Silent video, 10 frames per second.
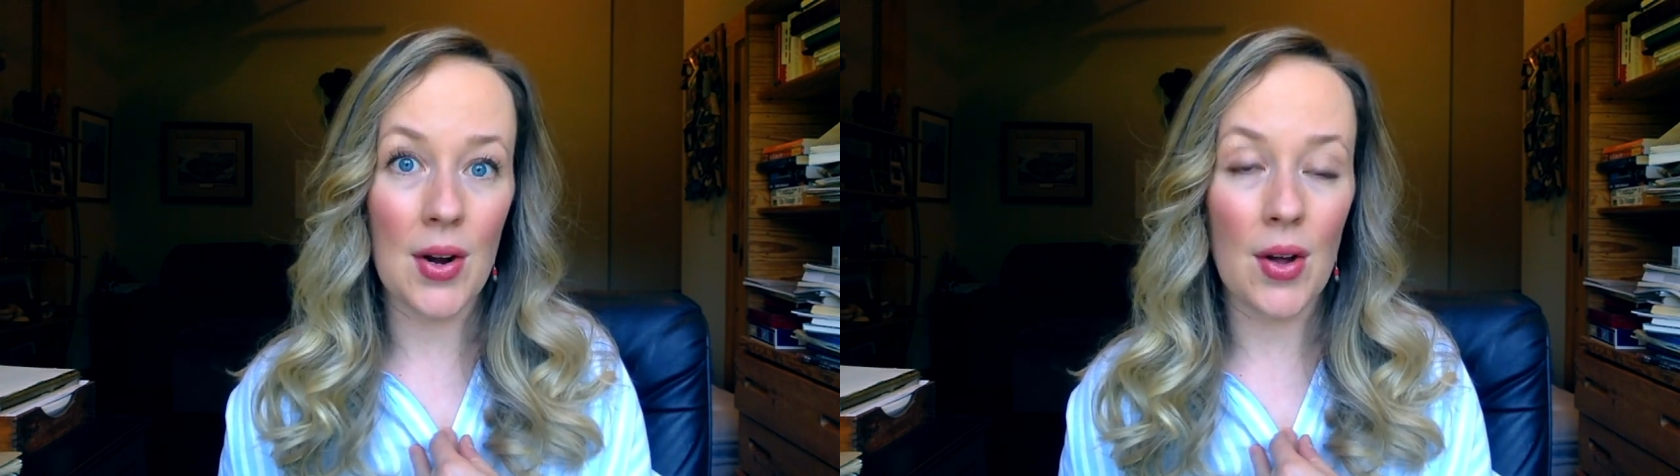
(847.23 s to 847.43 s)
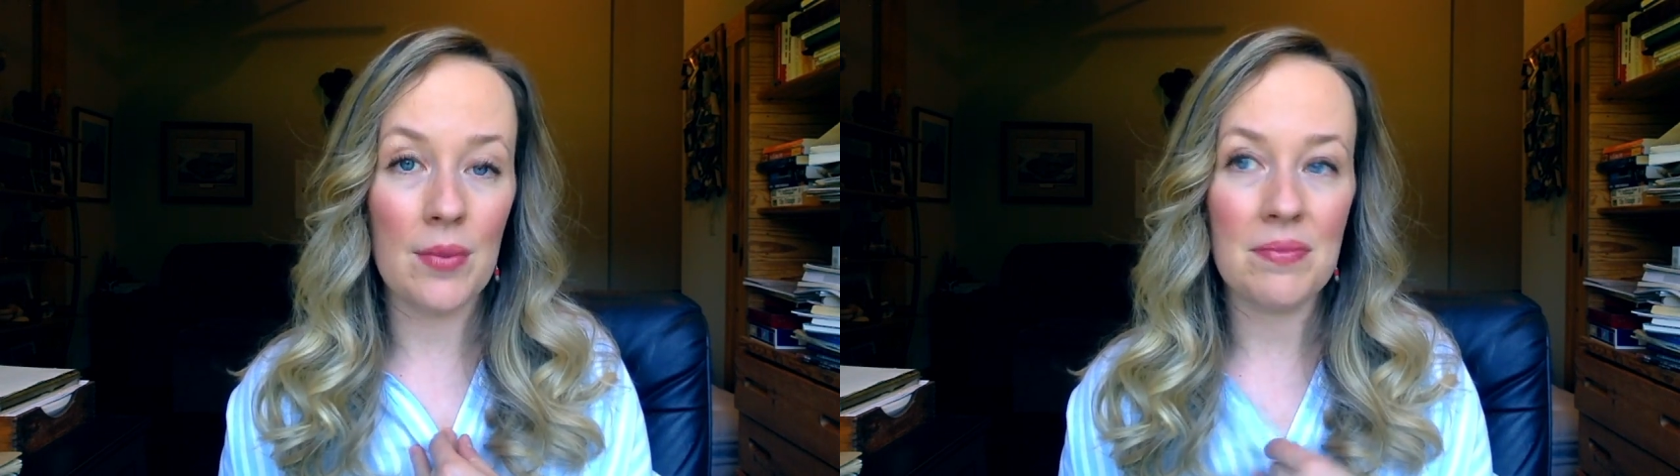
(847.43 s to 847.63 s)

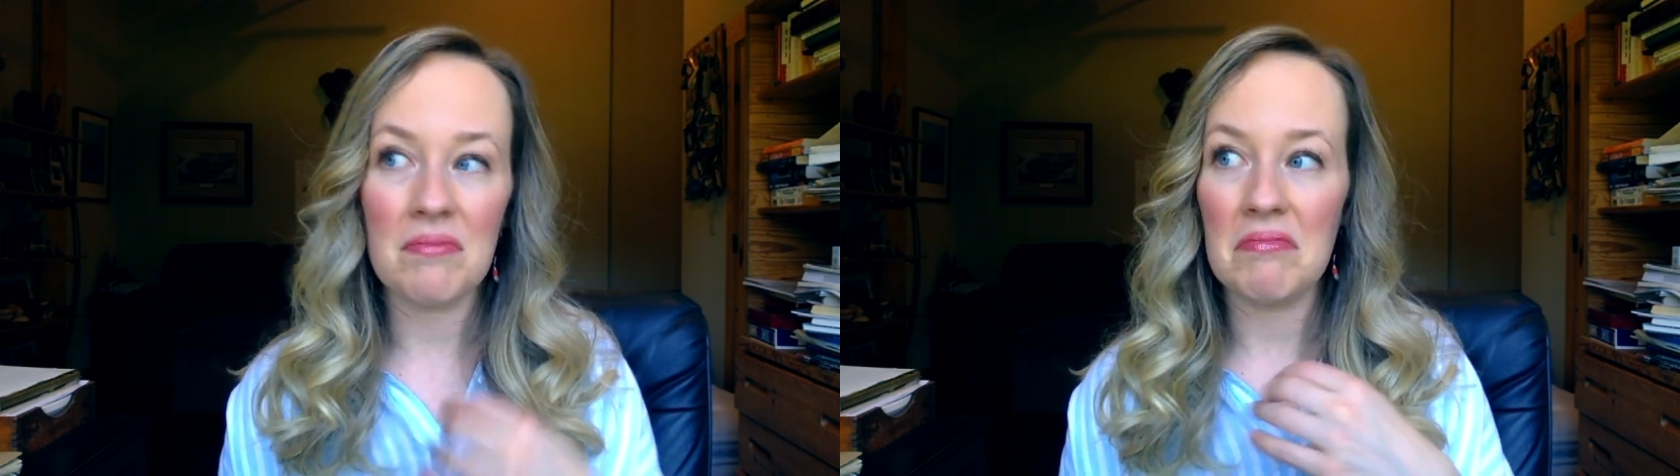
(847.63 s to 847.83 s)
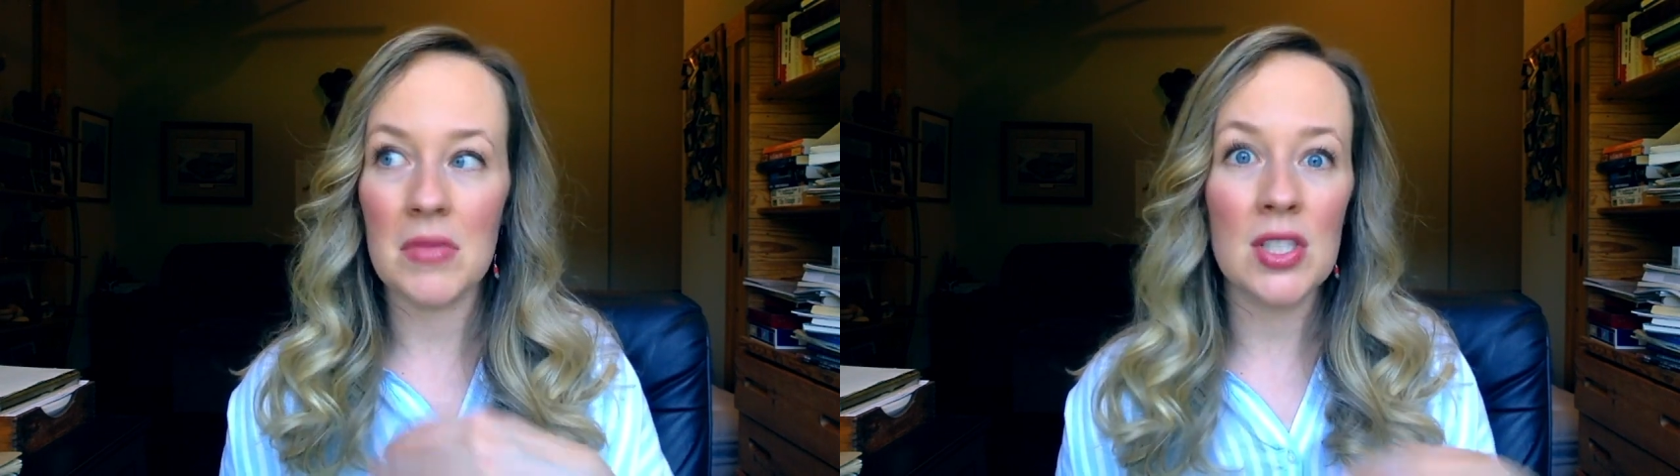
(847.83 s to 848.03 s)
all.
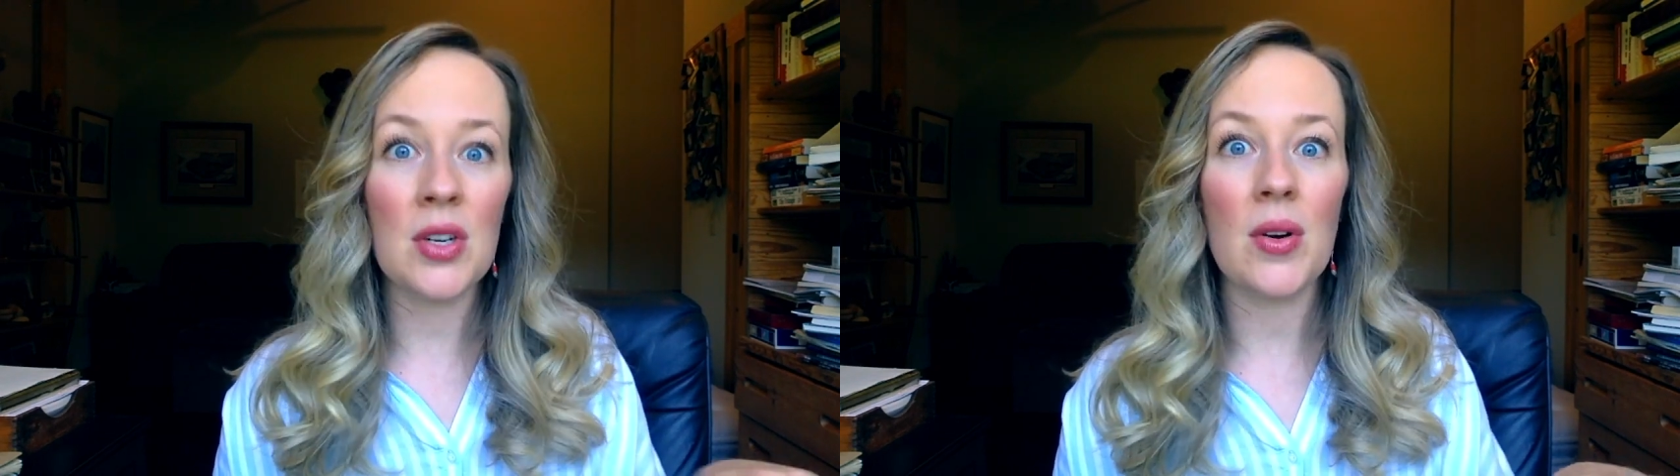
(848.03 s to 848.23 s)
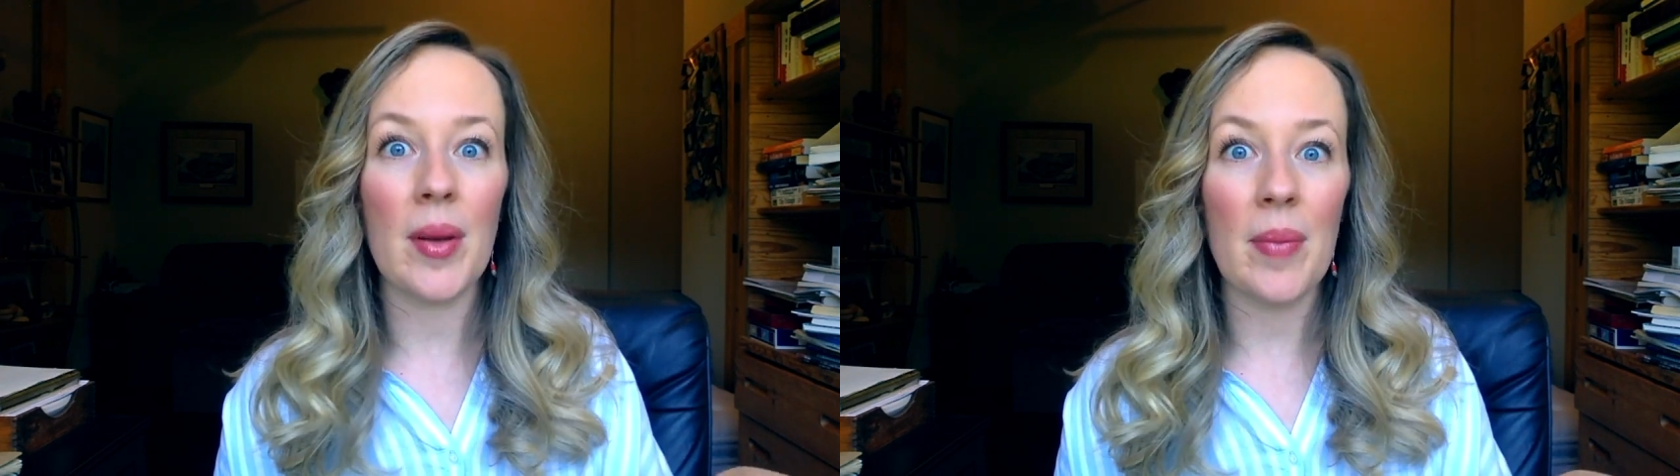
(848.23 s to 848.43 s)

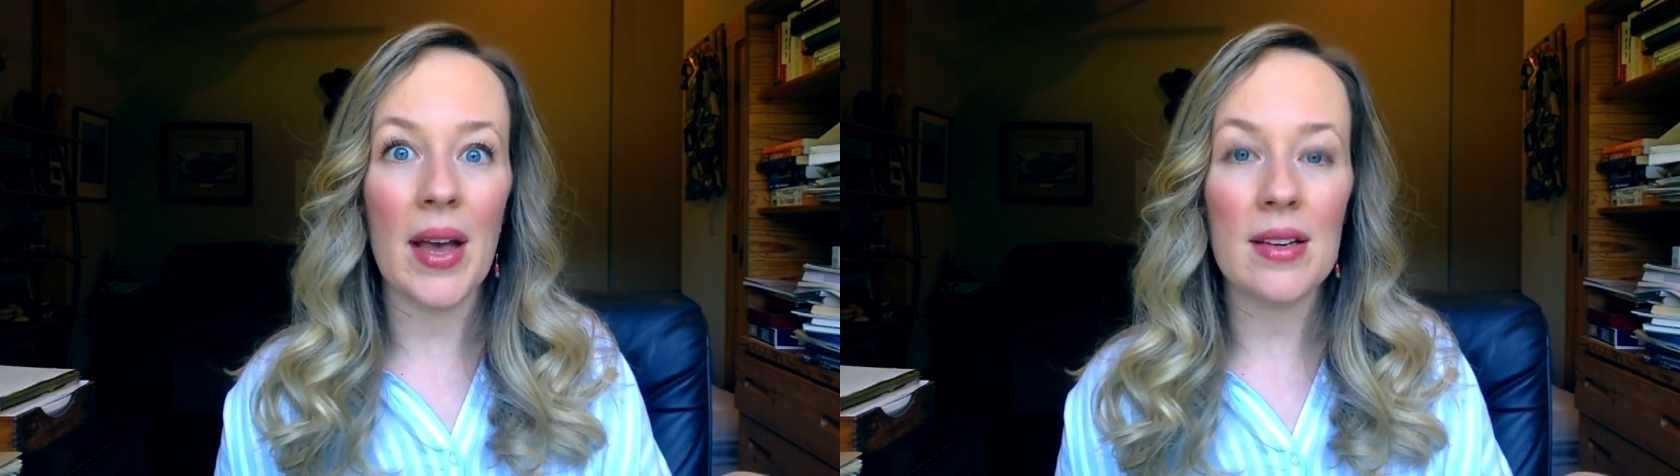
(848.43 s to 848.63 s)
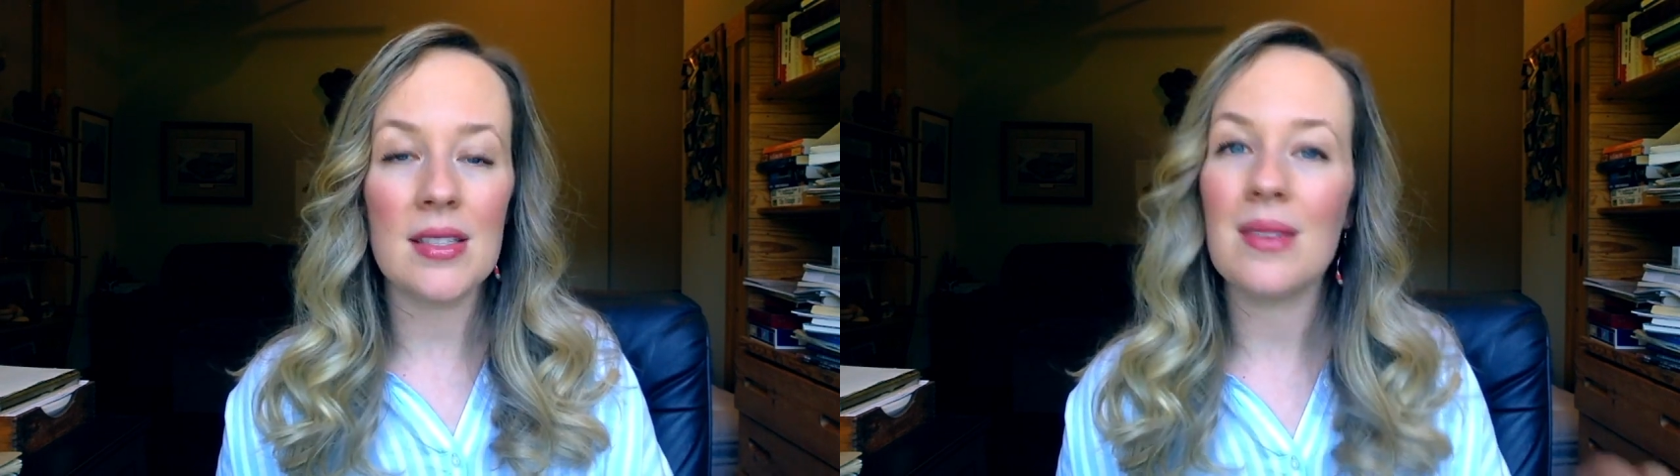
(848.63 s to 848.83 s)
Zero
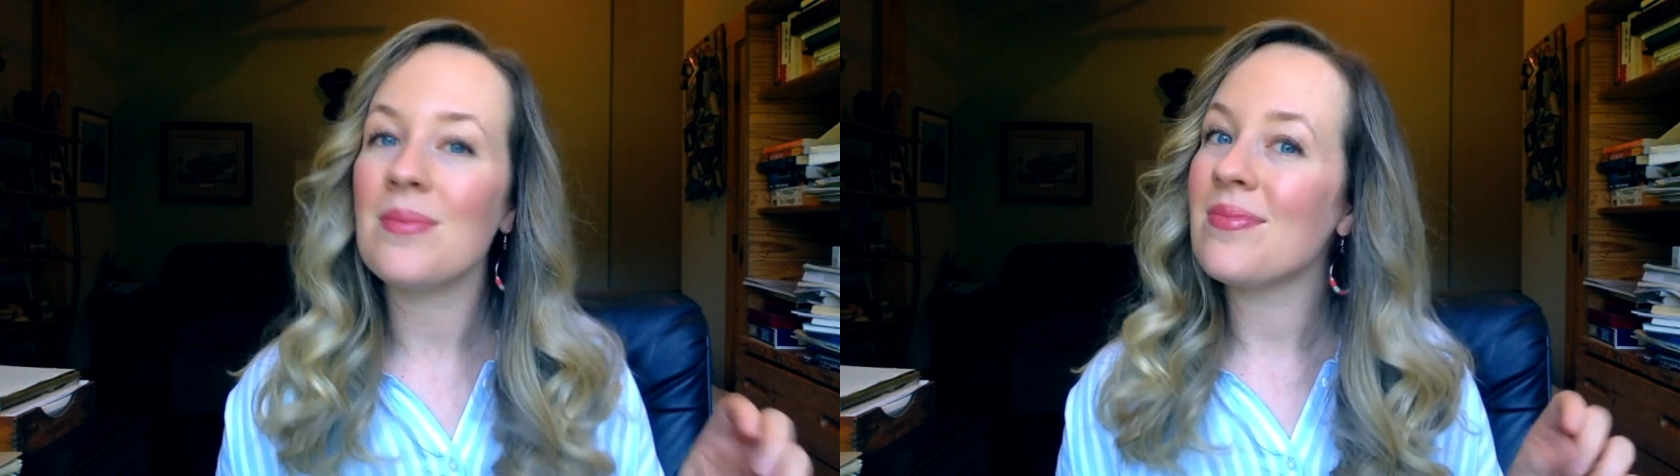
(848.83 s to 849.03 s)
impact.